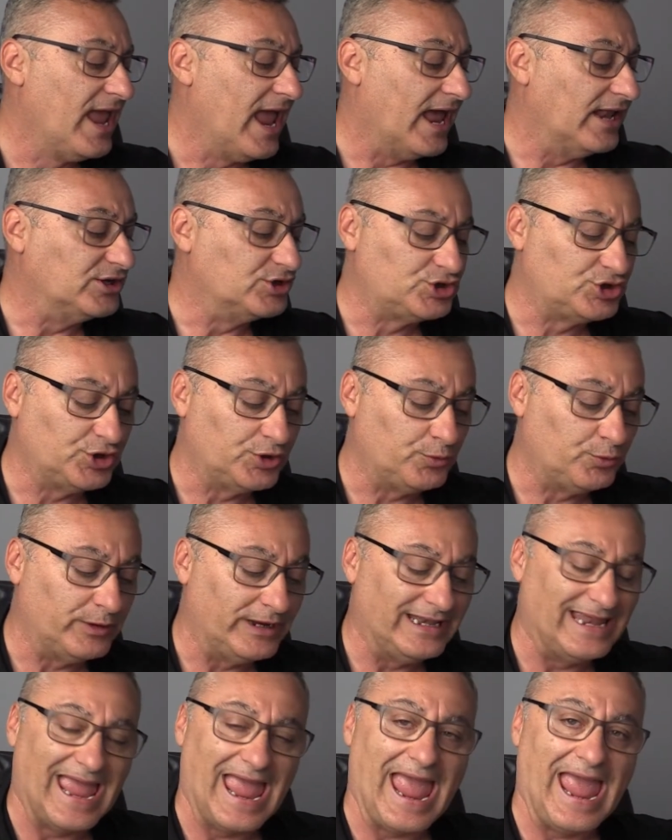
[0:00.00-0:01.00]
and it should
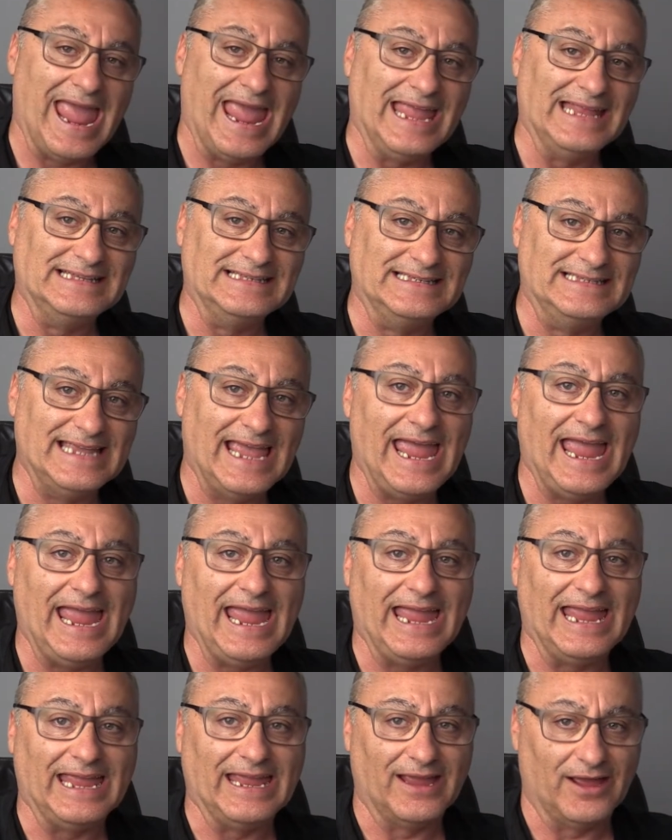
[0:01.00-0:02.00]
read a
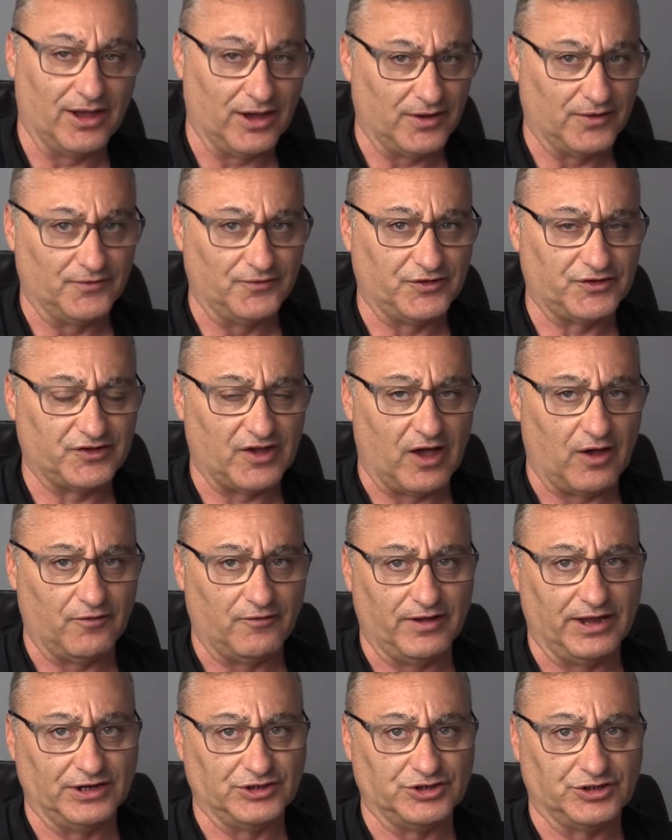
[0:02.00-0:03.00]
day of
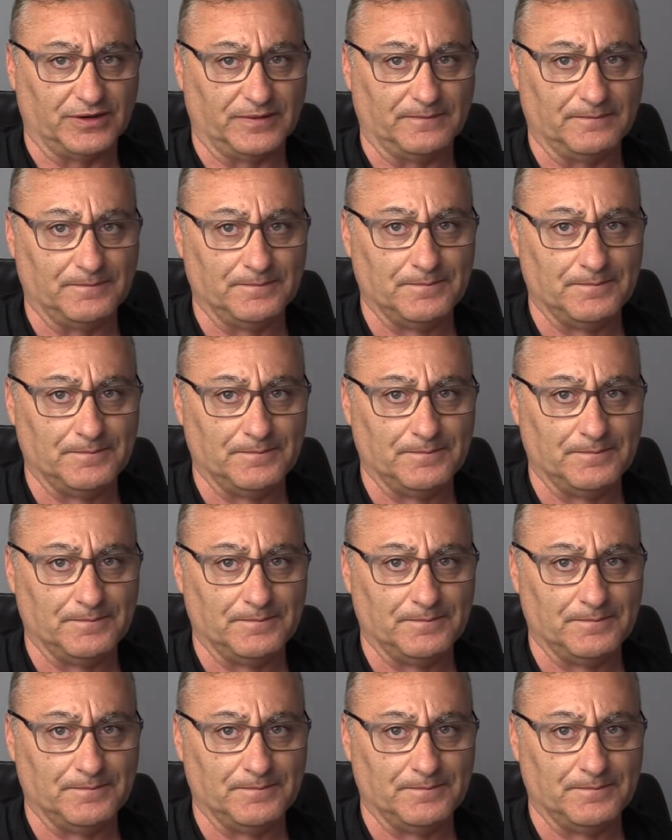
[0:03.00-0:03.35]
salvation.